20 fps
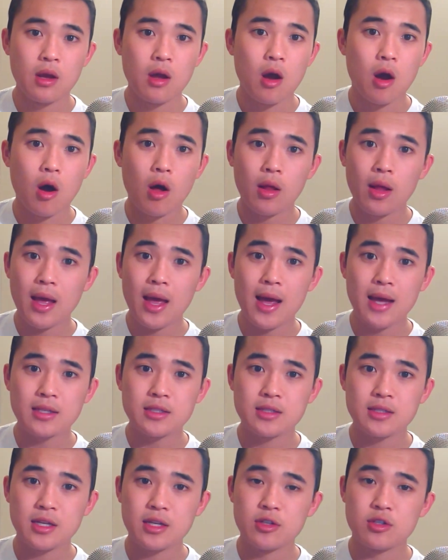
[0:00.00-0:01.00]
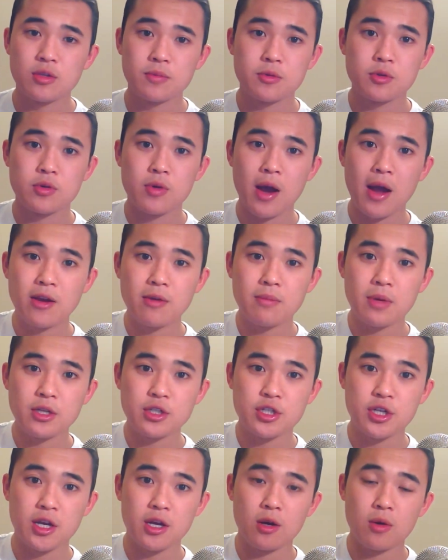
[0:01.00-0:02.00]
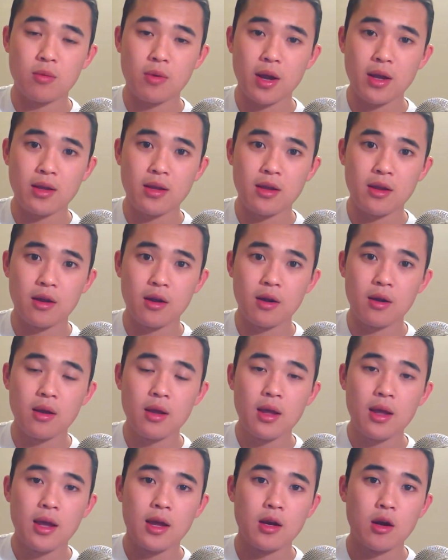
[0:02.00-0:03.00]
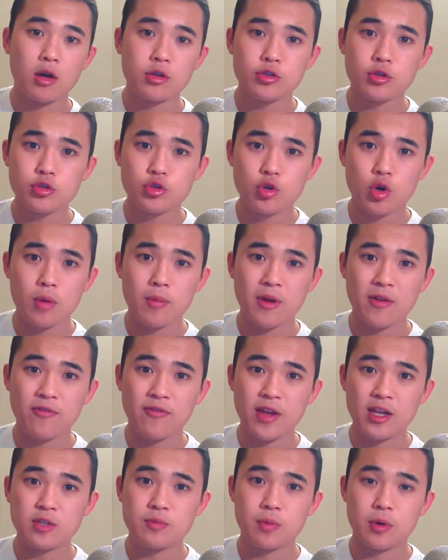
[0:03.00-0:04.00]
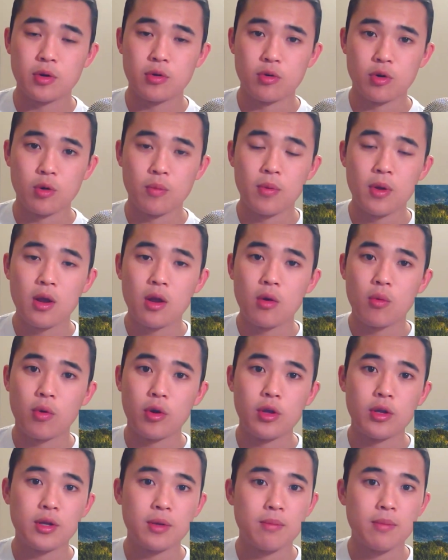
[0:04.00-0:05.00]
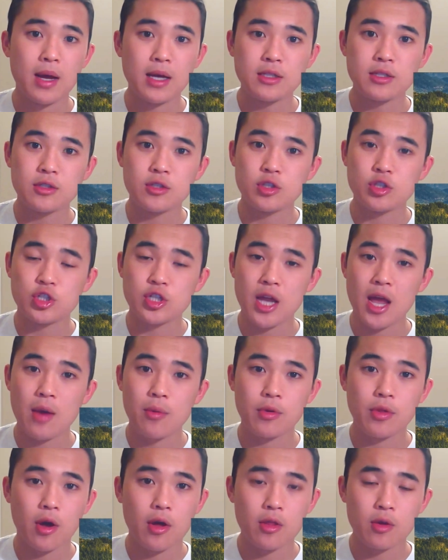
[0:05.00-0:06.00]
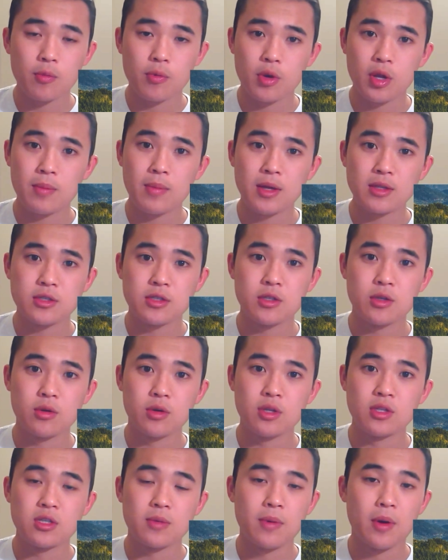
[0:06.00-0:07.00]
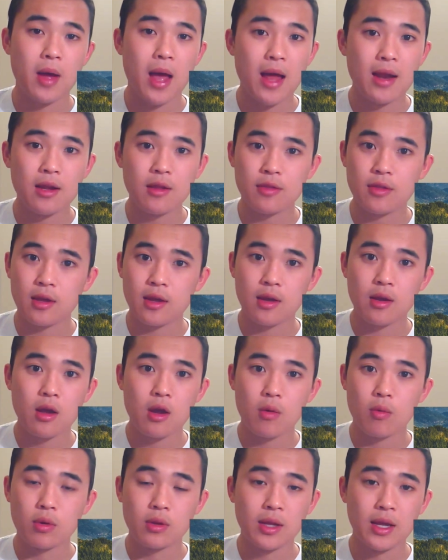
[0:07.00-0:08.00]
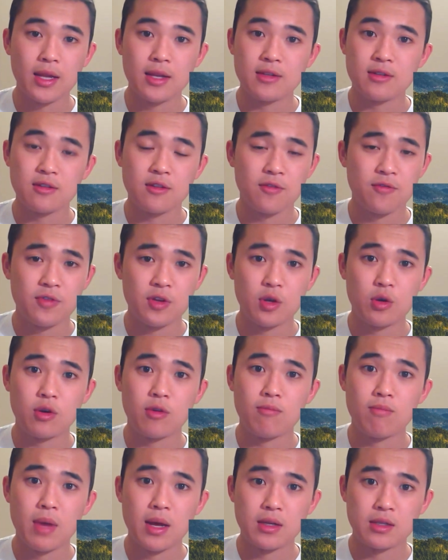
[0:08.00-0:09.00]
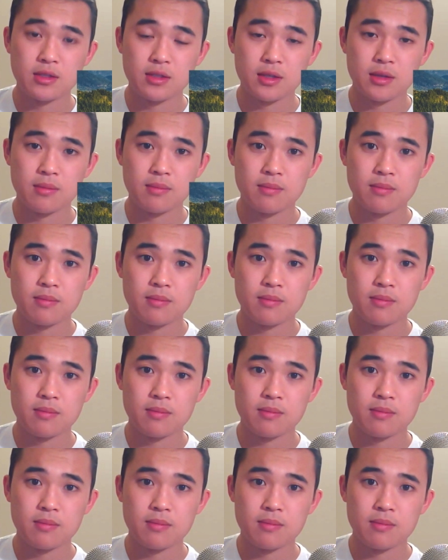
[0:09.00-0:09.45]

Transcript: All I ask is that you subscribe to my channel right here and also join my Facebook group where you can message and chat with other pre-med students about anything related to the field of medicine.